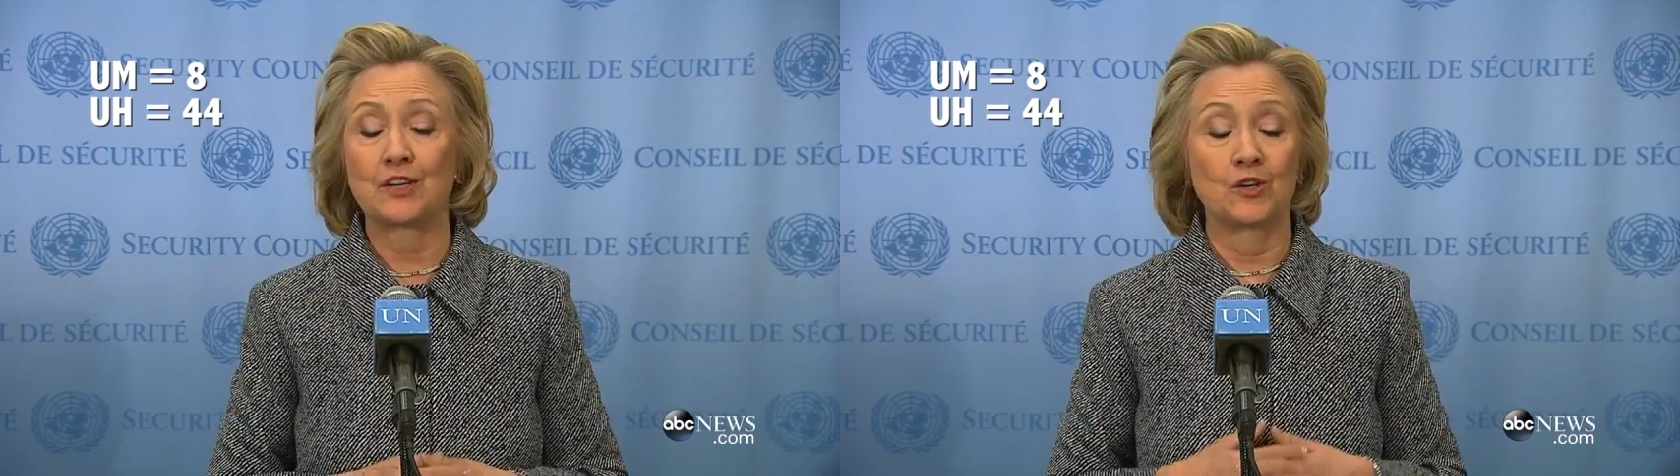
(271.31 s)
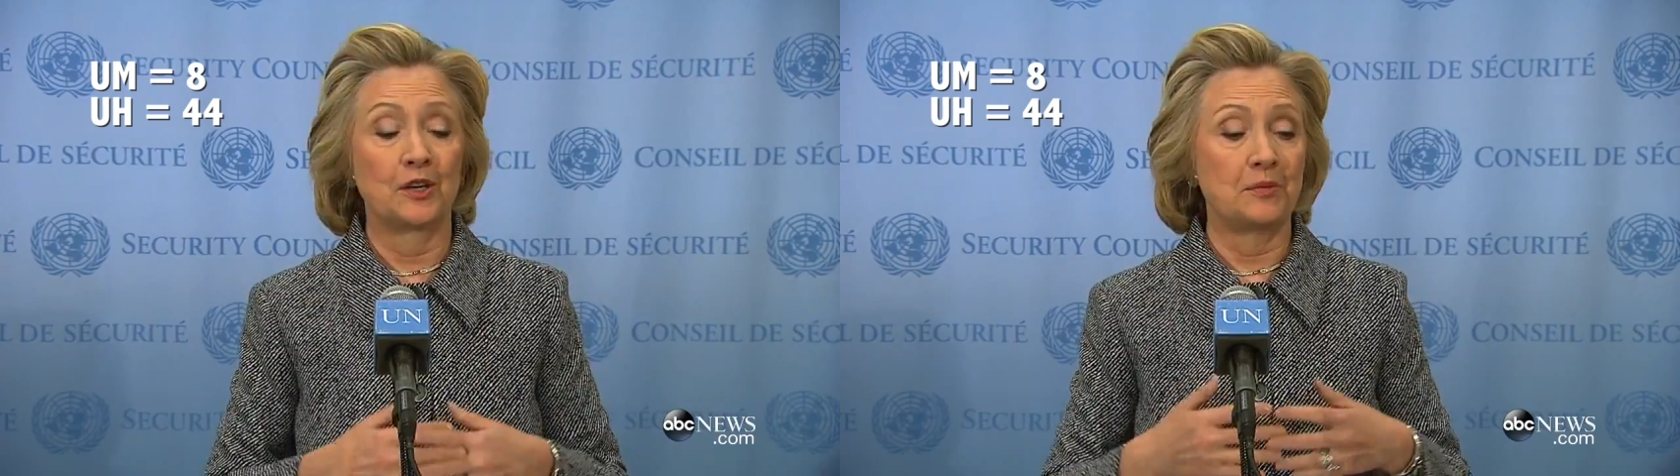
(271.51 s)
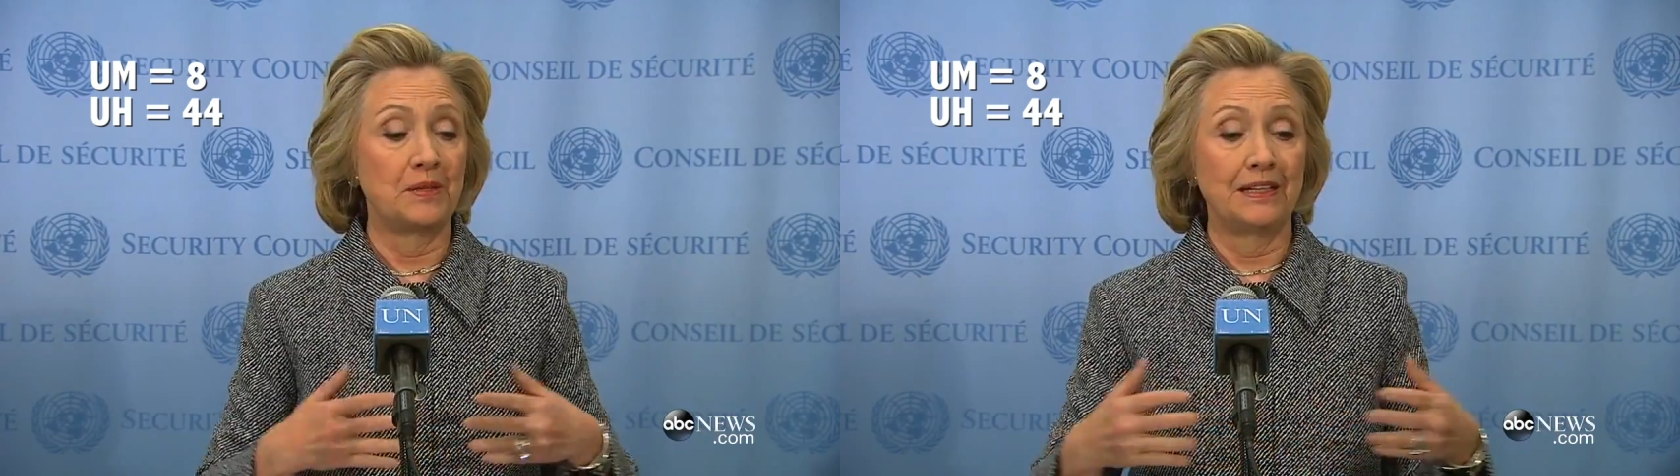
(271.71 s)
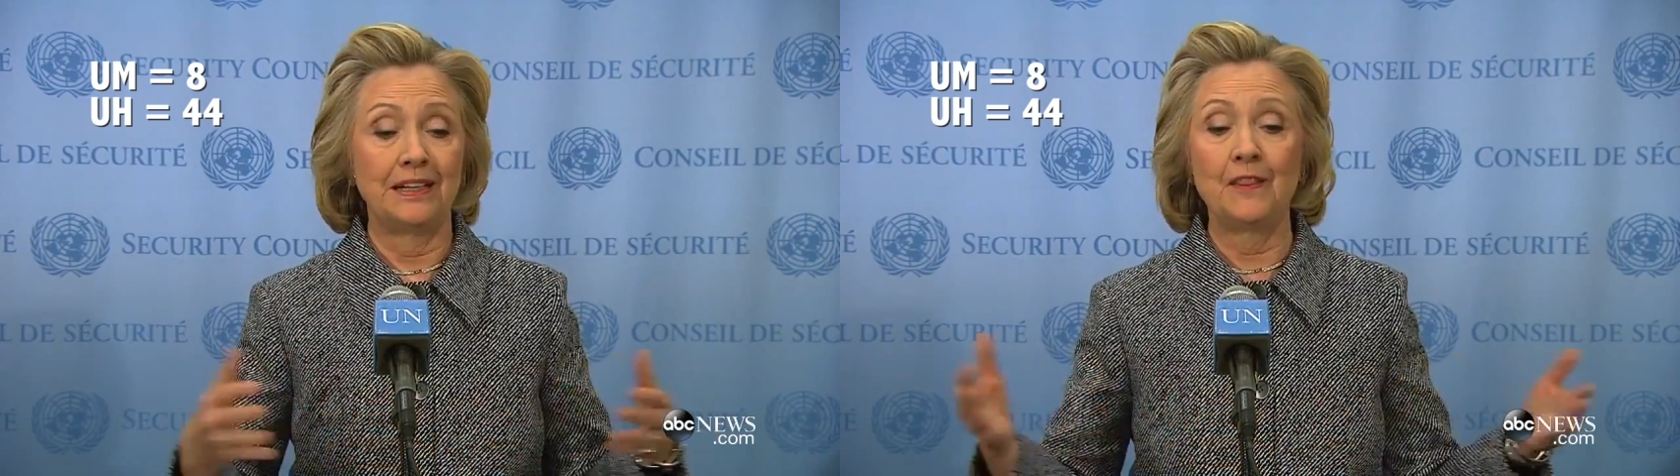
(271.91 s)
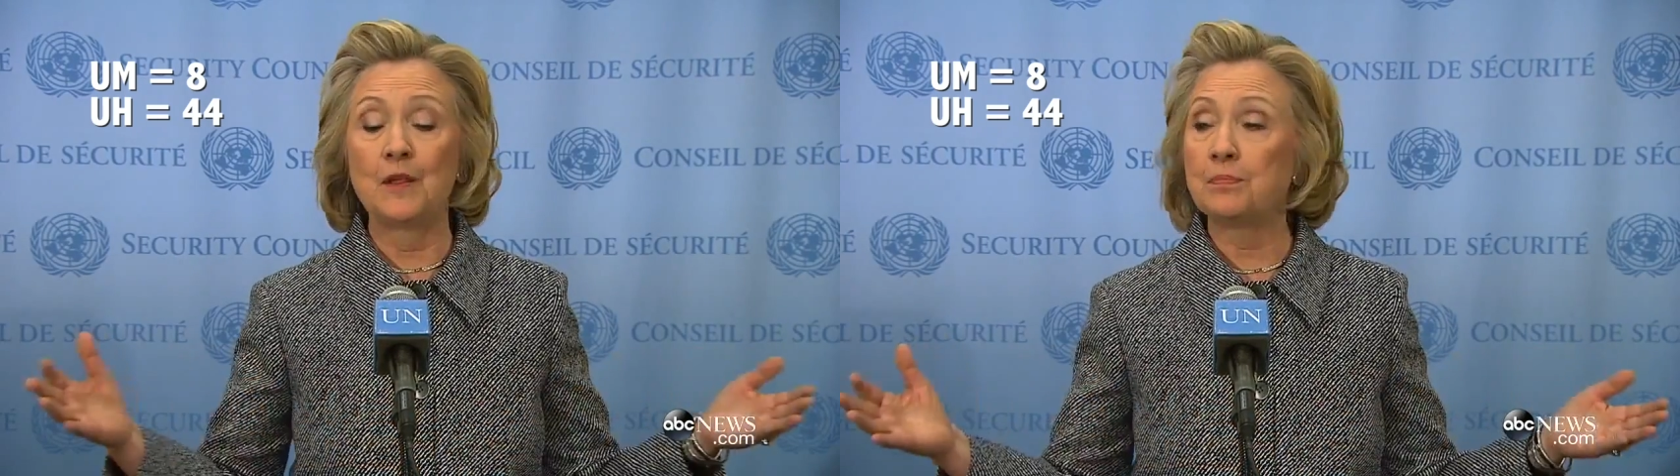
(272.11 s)
They're going to be
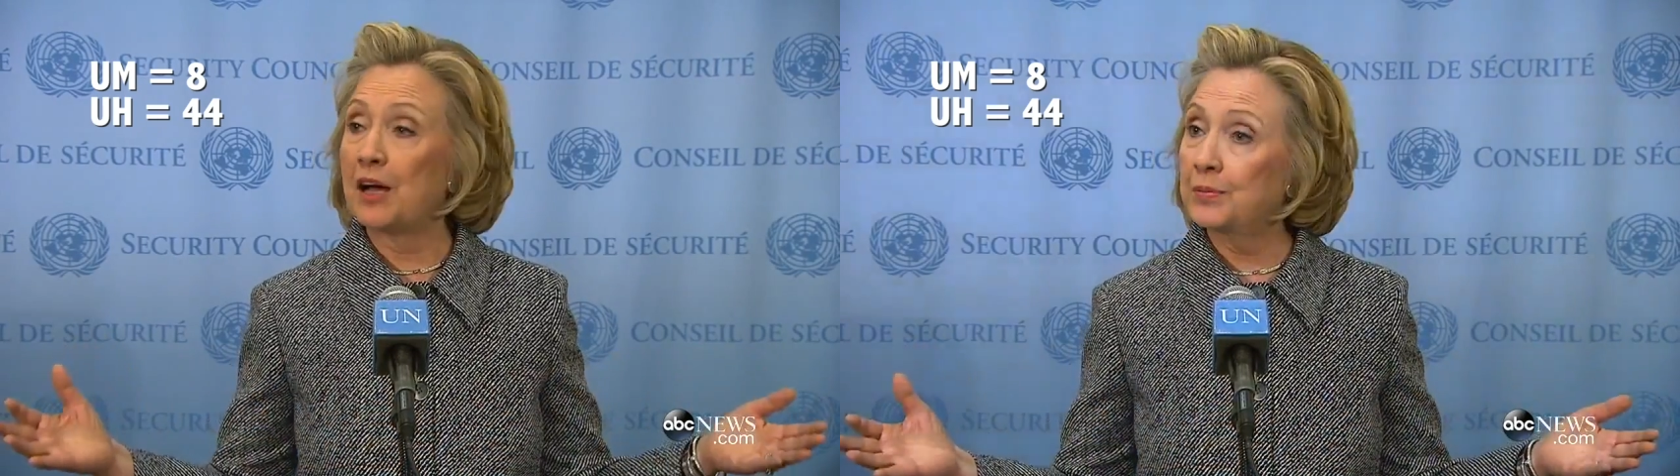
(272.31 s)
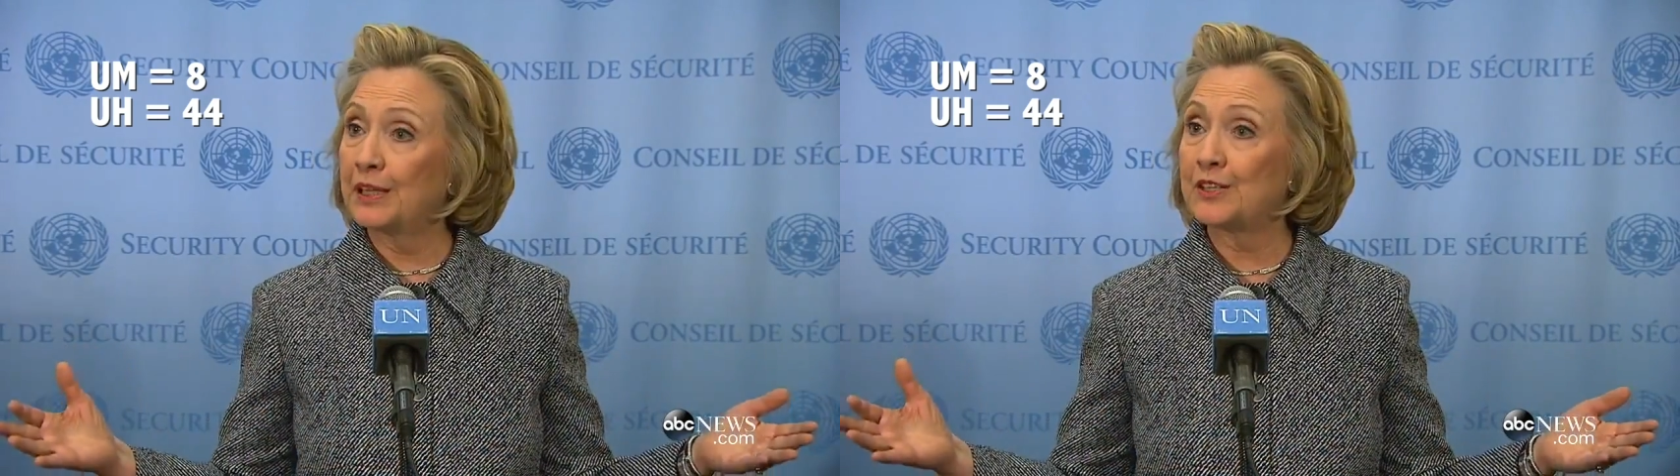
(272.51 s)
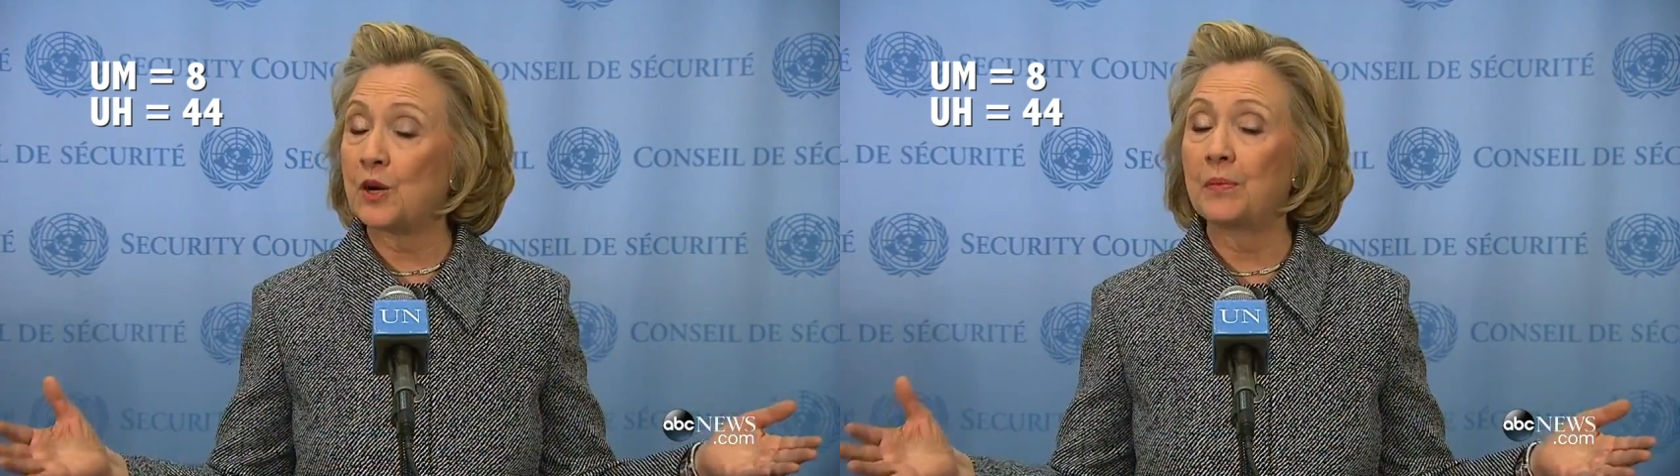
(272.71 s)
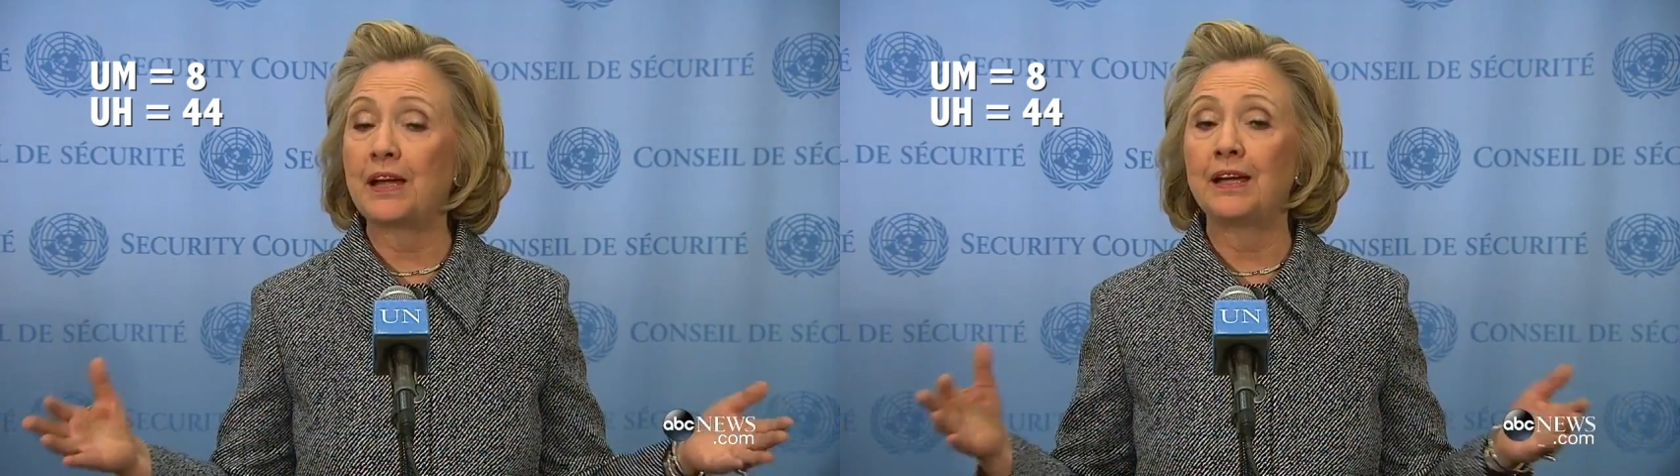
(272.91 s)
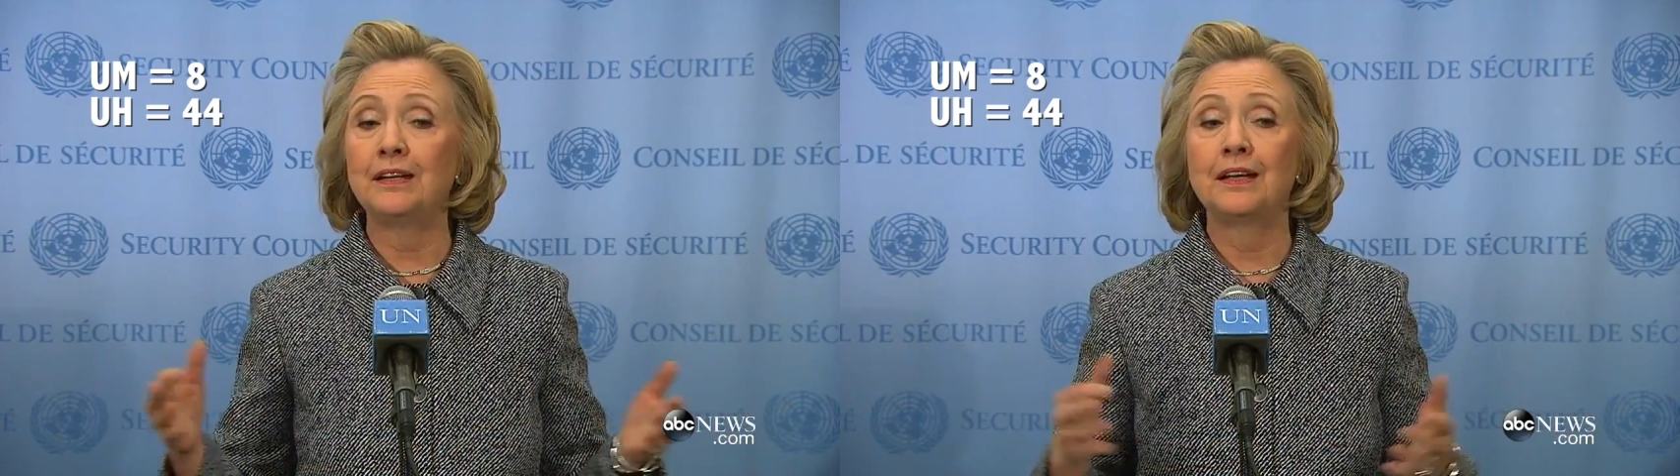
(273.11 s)
in the public
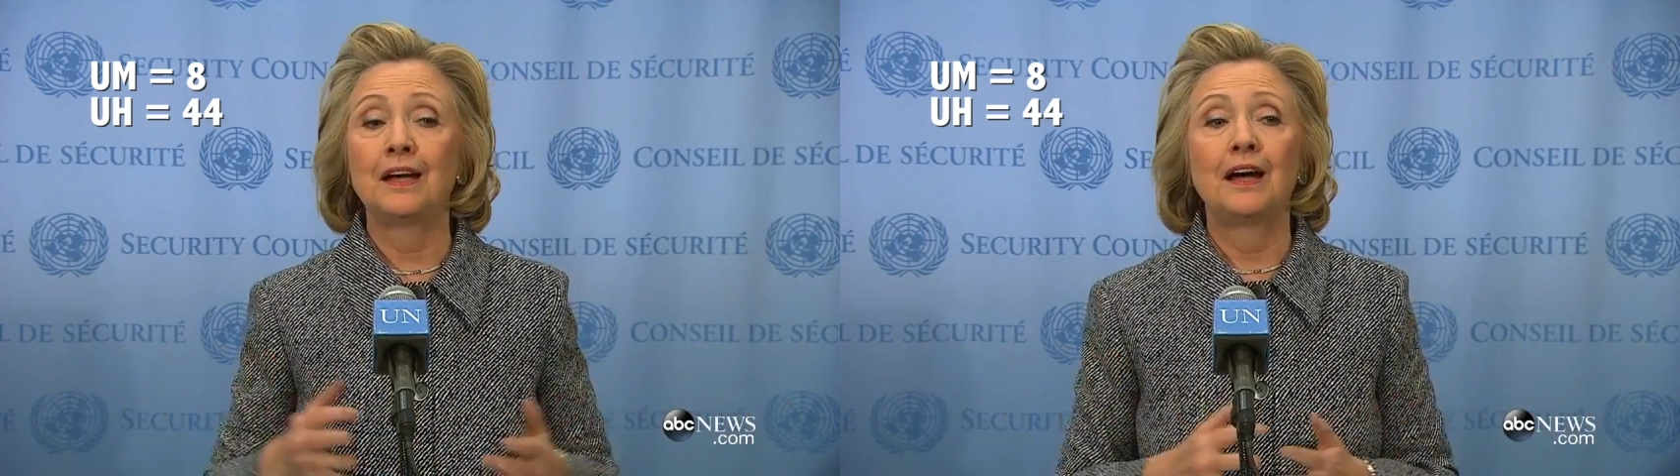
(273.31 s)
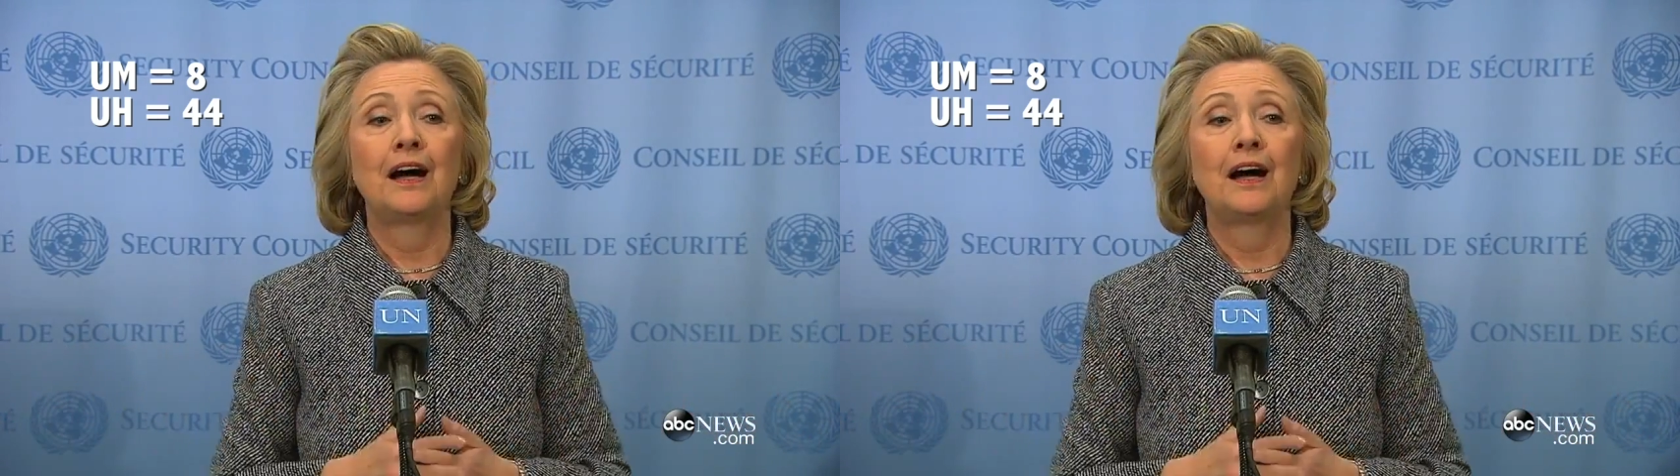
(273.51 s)
domain,